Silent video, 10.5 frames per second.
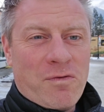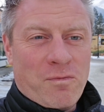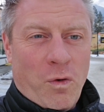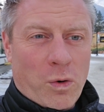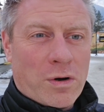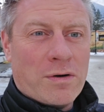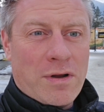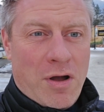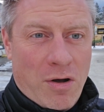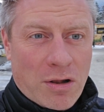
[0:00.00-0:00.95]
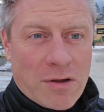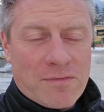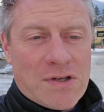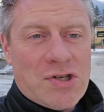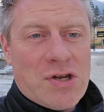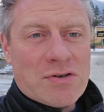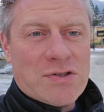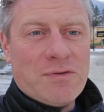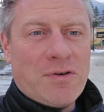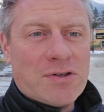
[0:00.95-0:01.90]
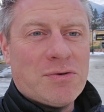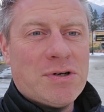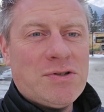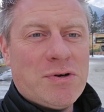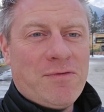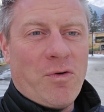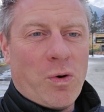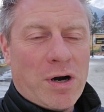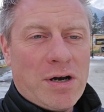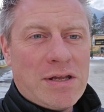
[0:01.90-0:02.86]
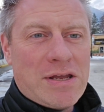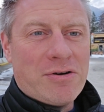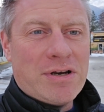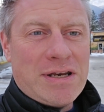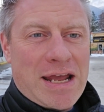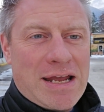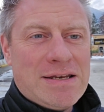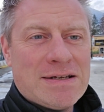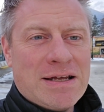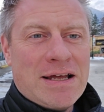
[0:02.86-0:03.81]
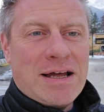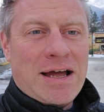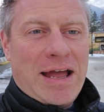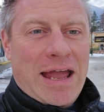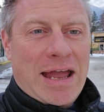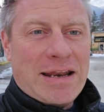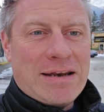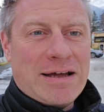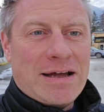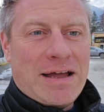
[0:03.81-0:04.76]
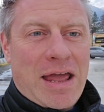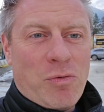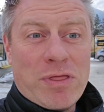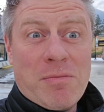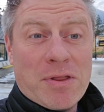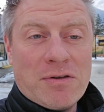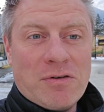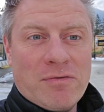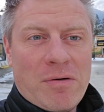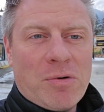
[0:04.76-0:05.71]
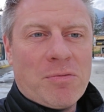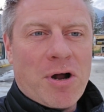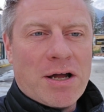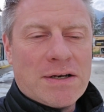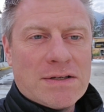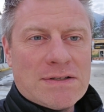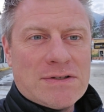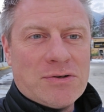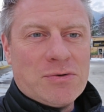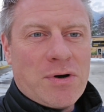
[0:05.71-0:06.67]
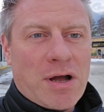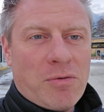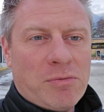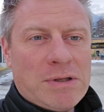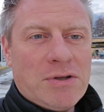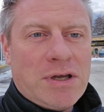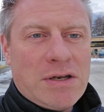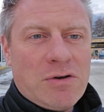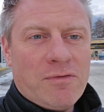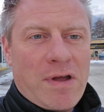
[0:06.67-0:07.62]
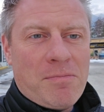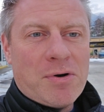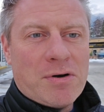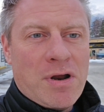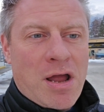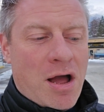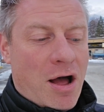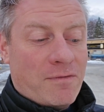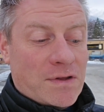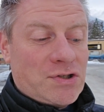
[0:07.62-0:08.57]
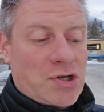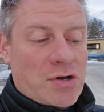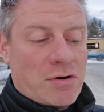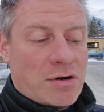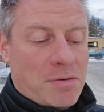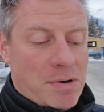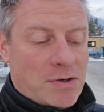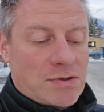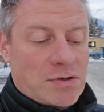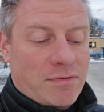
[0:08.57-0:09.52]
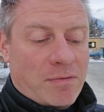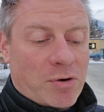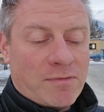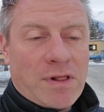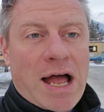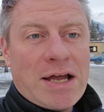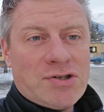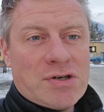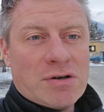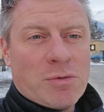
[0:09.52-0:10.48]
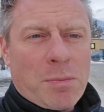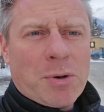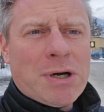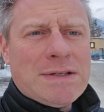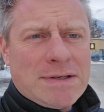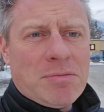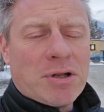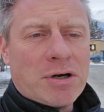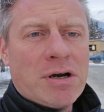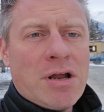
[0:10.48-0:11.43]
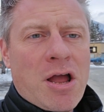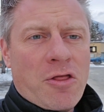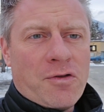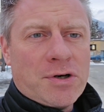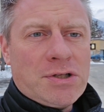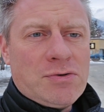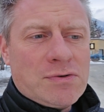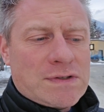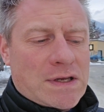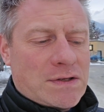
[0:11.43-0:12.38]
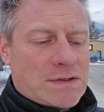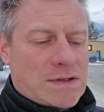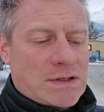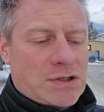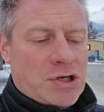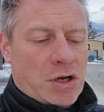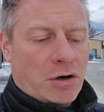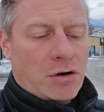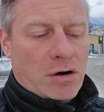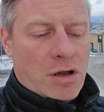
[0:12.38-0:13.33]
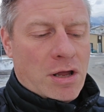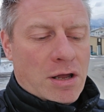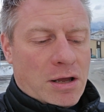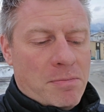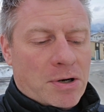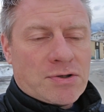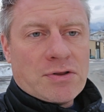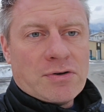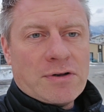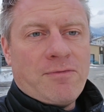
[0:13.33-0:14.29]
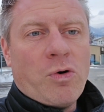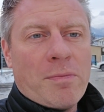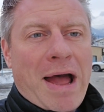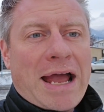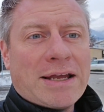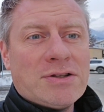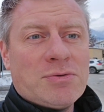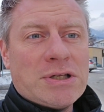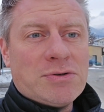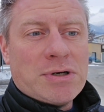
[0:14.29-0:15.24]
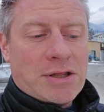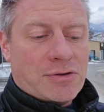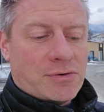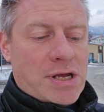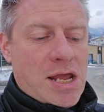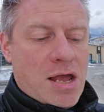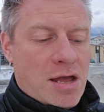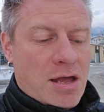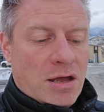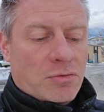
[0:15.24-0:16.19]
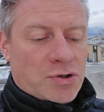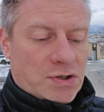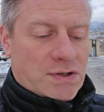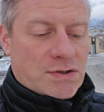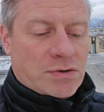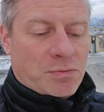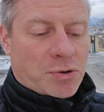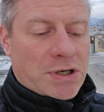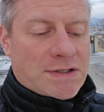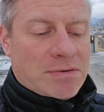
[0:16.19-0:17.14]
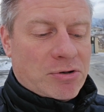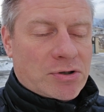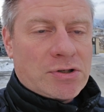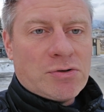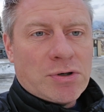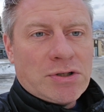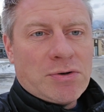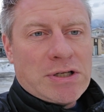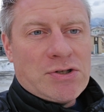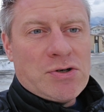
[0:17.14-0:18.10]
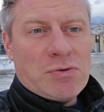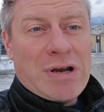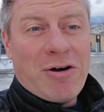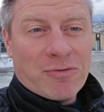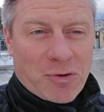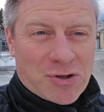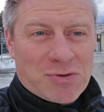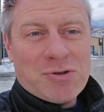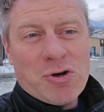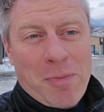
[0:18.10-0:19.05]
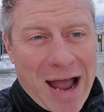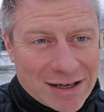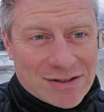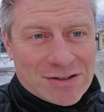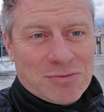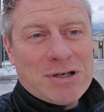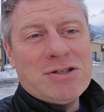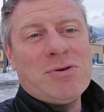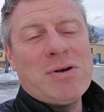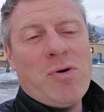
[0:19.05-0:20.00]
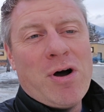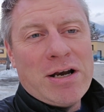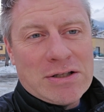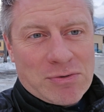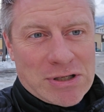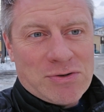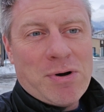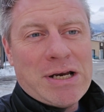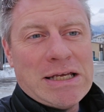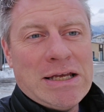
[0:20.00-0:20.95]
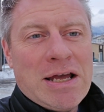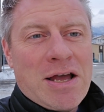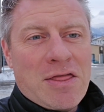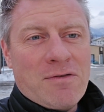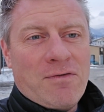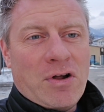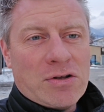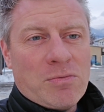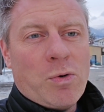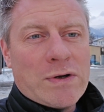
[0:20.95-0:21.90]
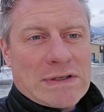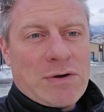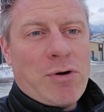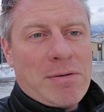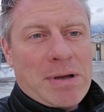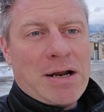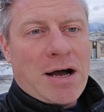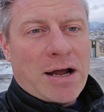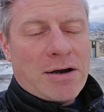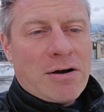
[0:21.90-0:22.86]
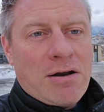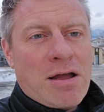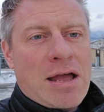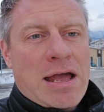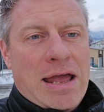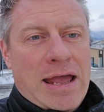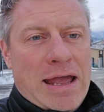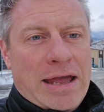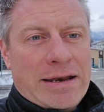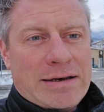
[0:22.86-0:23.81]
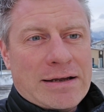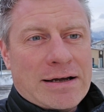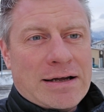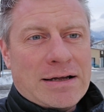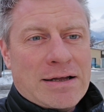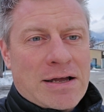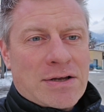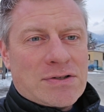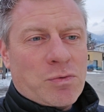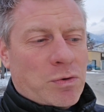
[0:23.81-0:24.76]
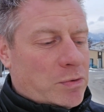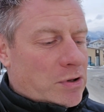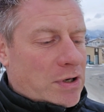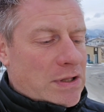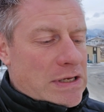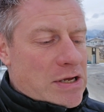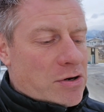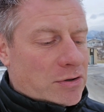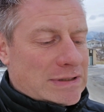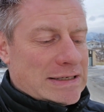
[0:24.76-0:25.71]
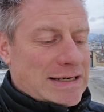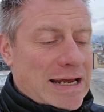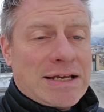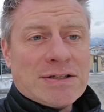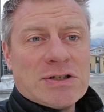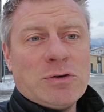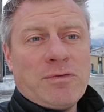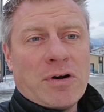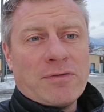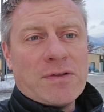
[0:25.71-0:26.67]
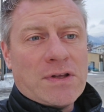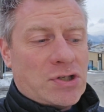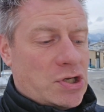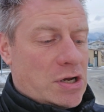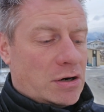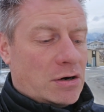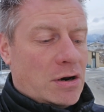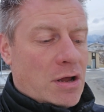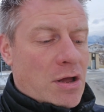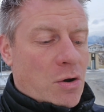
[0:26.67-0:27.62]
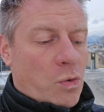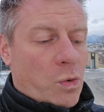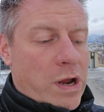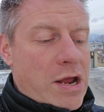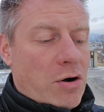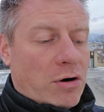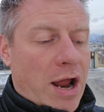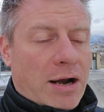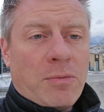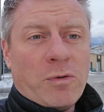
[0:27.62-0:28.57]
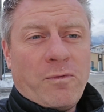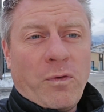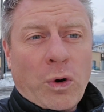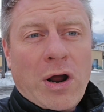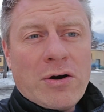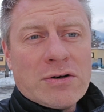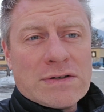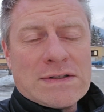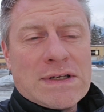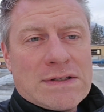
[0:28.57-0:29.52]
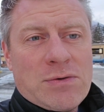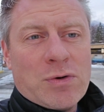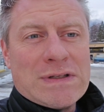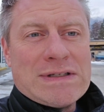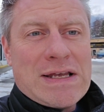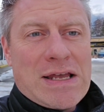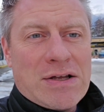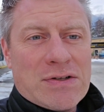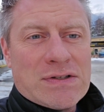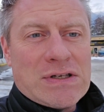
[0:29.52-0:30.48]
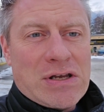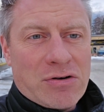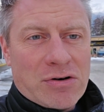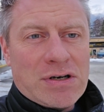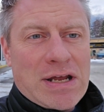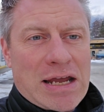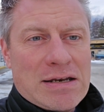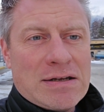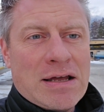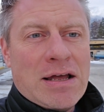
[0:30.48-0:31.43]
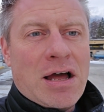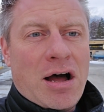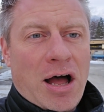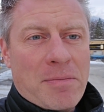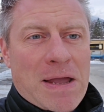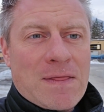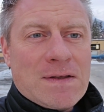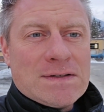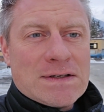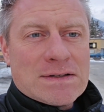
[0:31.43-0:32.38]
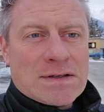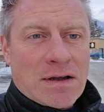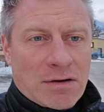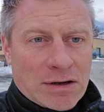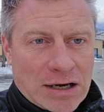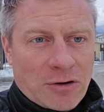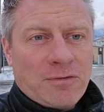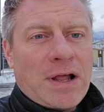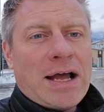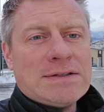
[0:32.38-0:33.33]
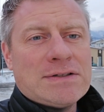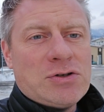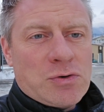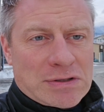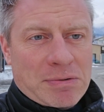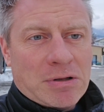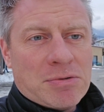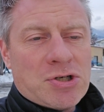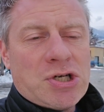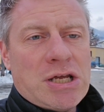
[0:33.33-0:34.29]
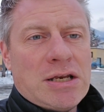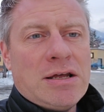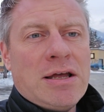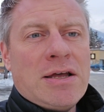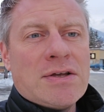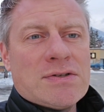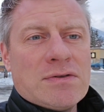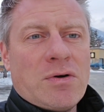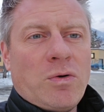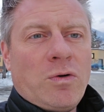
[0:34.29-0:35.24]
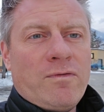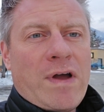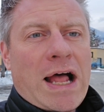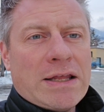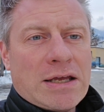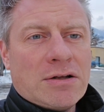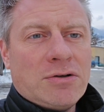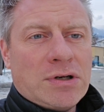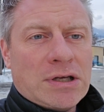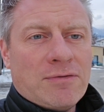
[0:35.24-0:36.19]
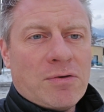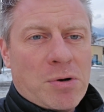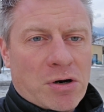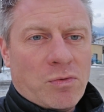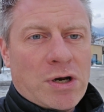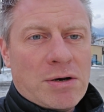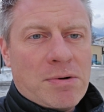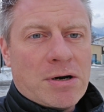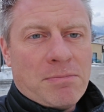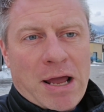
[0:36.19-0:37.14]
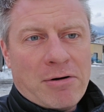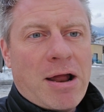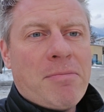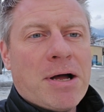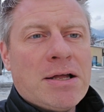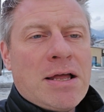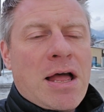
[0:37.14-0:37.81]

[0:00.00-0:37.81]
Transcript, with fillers: for all of this year so far, 2024, year to date, and uh, and what the month of November brought. So uh, when we look at November of this year compared to November of last year, we're pretty similar. 32 sales this year compared to 34 back in 2023 which is also pretty similar to 2022. Now, of course, when you go back to 2021 and 2020, the volume was quite a bit higher. And uh, so when we look at the year to date so far for this year, we are at about 461 sales year to date. Um, and this is Canal Flats to Spillimacheen. So the whole valley, including Invermere and Windermere, Panorama.